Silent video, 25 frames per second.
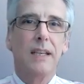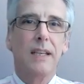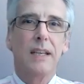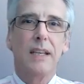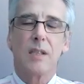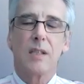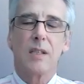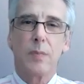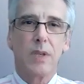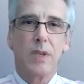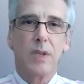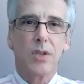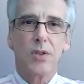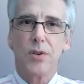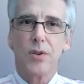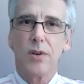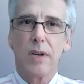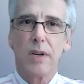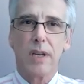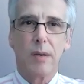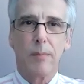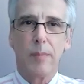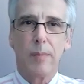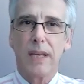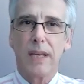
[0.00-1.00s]
It's been
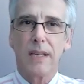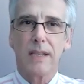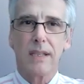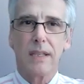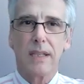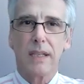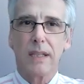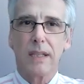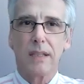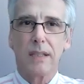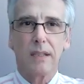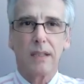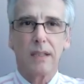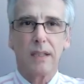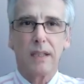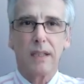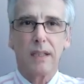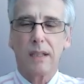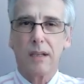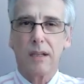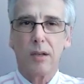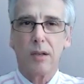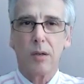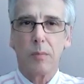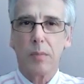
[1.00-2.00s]
truly amazing, and
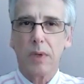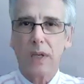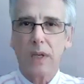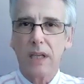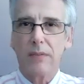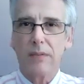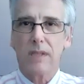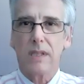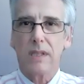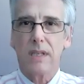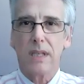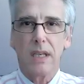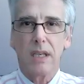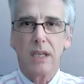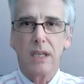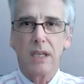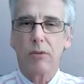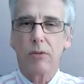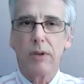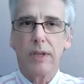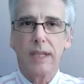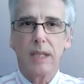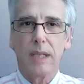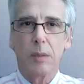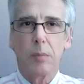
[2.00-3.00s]
I can't believe it's a year
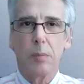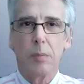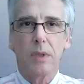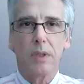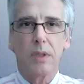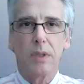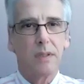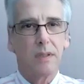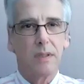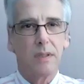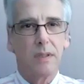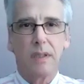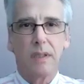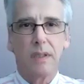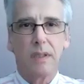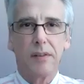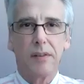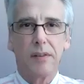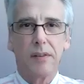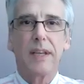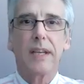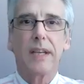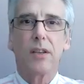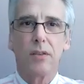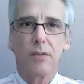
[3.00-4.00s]
already, but
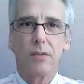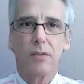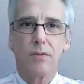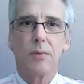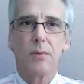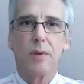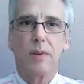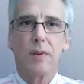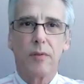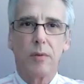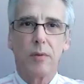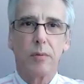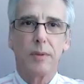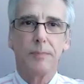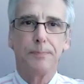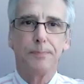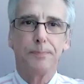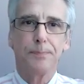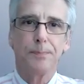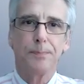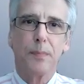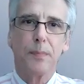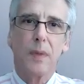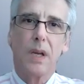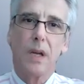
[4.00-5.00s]
thank you to everyone.
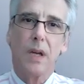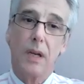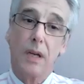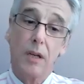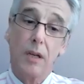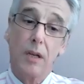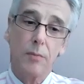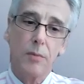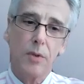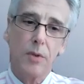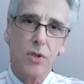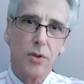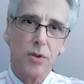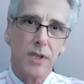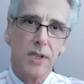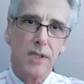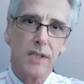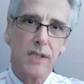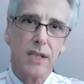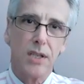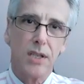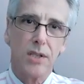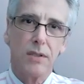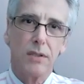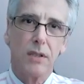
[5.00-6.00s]
I hope you enjoy the
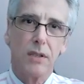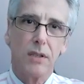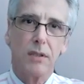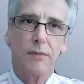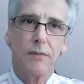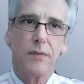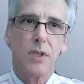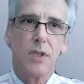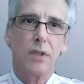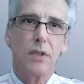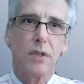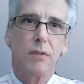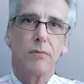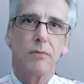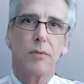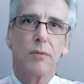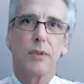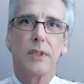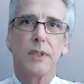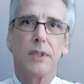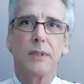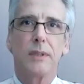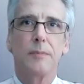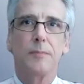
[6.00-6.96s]
session. Over to you, Roy.